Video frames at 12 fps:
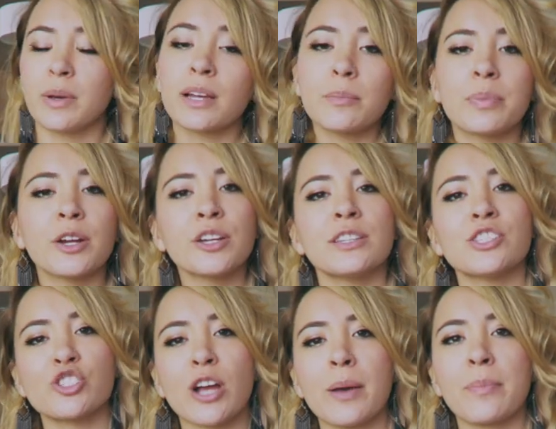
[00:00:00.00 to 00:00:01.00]
But comparing
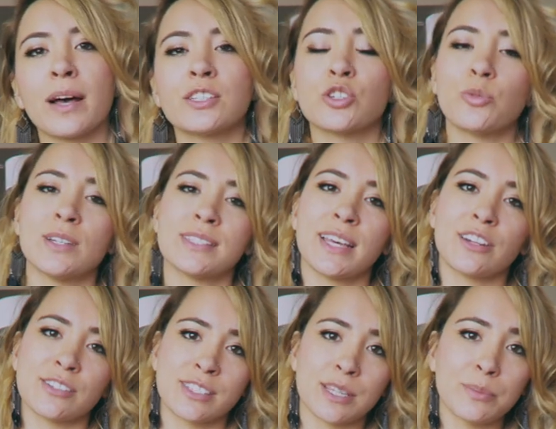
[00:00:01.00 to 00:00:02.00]
this tripod to ones that
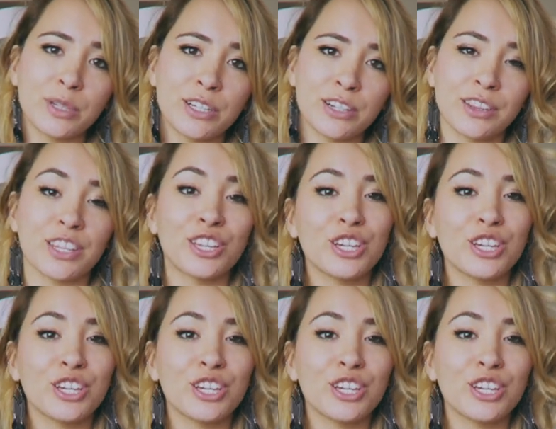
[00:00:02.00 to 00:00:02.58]
are similar, the